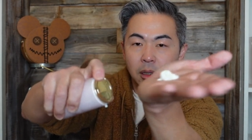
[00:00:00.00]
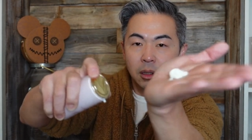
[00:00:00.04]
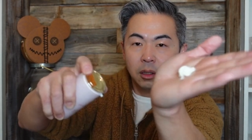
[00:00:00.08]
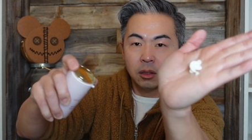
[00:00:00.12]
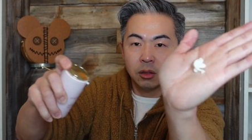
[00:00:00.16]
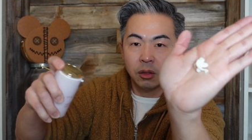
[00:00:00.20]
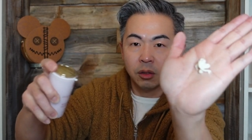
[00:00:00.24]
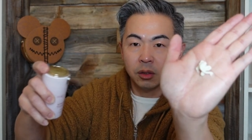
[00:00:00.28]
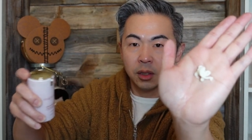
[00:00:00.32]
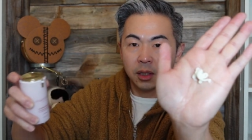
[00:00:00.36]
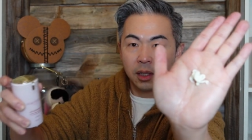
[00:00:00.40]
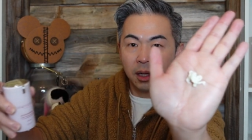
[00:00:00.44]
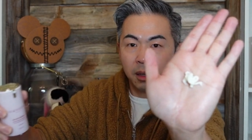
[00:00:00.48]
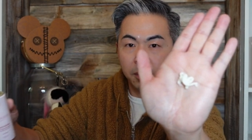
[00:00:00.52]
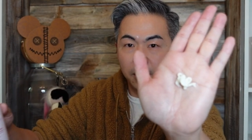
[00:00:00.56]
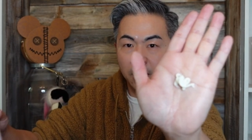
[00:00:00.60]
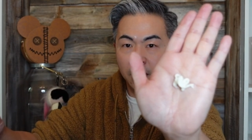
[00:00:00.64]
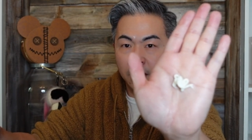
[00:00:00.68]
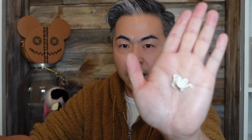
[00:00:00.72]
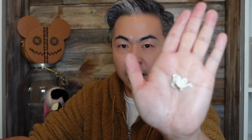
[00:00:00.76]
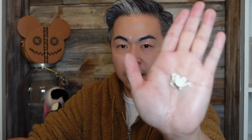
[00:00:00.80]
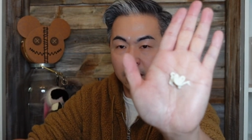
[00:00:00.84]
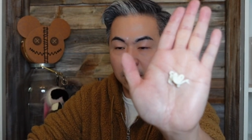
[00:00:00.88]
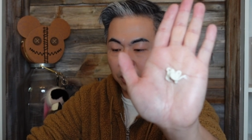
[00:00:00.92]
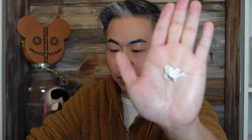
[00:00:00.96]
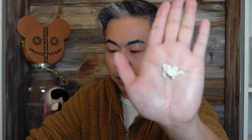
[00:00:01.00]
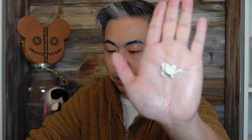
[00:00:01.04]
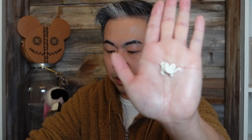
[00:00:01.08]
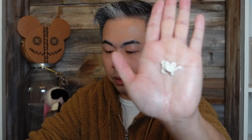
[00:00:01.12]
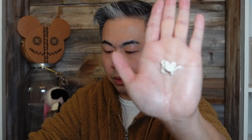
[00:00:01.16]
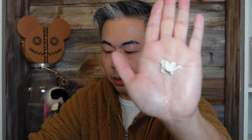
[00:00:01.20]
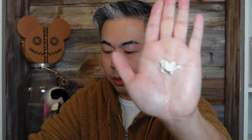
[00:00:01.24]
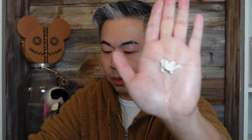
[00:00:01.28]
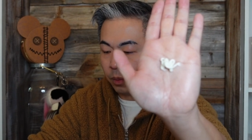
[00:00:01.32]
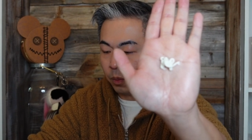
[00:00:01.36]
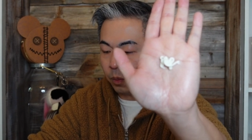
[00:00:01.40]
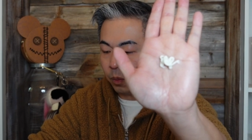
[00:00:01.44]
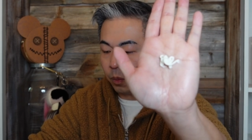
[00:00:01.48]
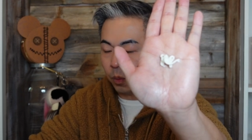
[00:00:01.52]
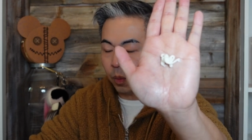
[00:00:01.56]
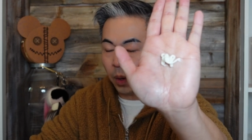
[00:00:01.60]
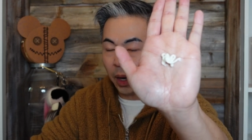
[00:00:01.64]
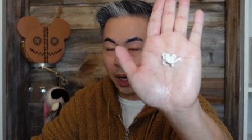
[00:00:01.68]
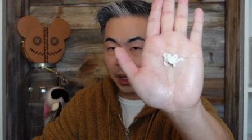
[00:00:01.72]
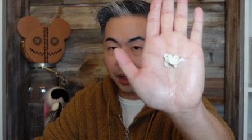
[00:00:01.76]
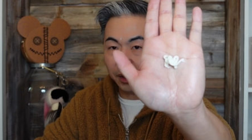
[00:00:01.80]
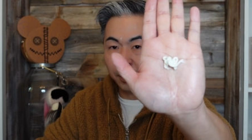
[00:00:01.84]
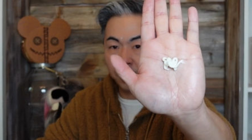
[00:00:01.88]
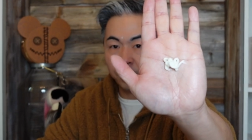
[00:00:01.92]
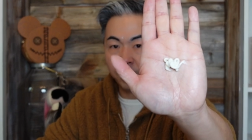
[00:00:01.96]
So it's come out like
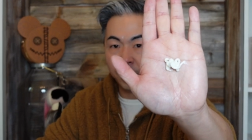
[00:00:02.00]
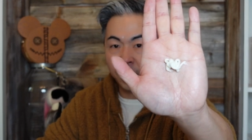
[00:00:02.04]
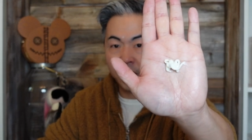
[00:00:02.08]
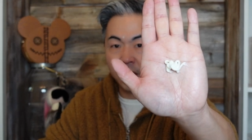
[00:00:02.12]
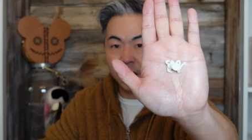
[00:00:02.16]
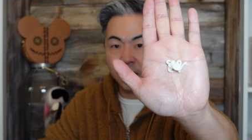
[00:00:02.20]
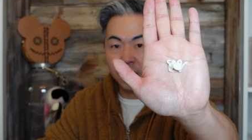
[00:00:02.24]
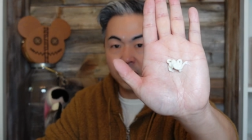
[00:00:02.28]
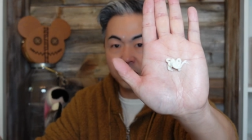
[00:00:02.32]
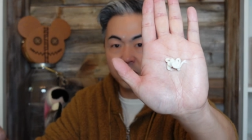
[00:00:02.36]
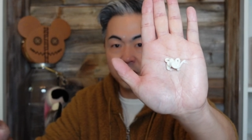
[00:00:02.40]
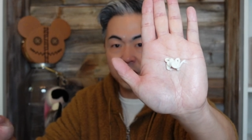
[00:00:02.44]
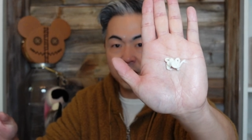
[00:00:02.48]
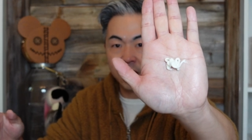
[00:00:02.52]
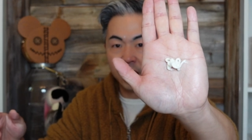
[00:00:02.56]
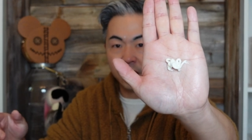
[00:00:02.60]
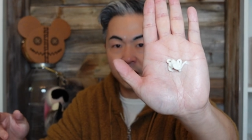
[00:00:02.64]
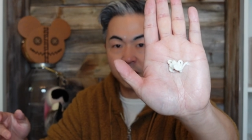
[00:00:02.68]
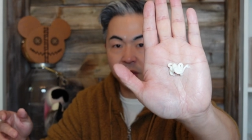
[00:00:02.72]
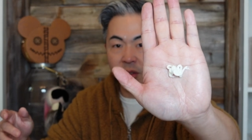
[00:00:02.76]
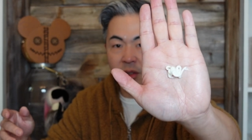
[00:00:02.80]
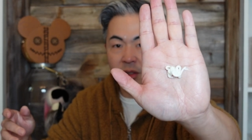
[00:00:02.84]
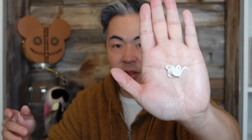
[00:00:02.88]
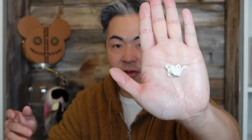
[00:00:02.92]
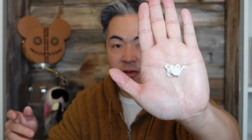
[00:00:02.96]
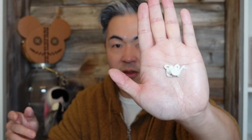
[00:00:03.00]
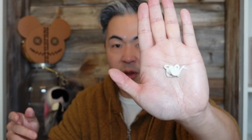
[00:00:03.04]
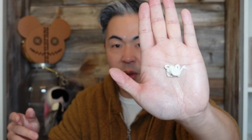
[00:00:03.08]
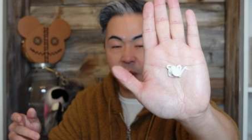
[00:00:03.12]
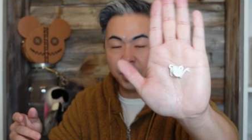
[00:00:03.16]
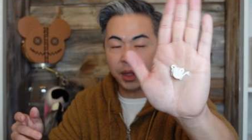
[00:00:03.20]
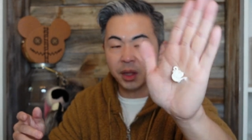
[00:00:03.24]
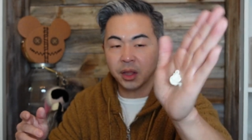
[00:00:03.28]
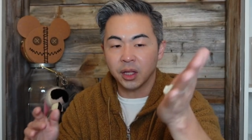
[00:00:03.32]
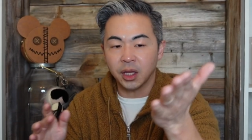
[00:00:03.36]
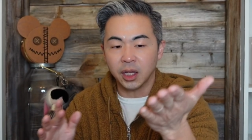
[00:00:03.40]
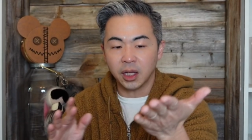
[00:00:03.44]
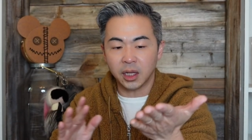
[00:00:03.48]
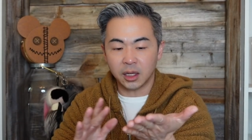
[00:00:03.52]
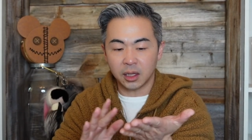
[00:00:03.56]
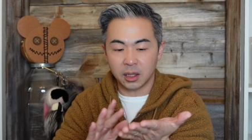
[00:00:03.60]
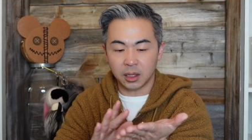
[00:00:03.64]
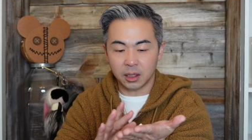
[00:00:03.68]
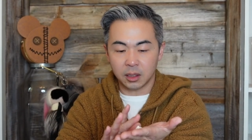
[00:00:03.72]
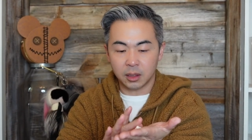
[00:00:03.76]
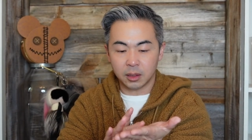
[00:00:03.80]
white creamish texture. is very thick.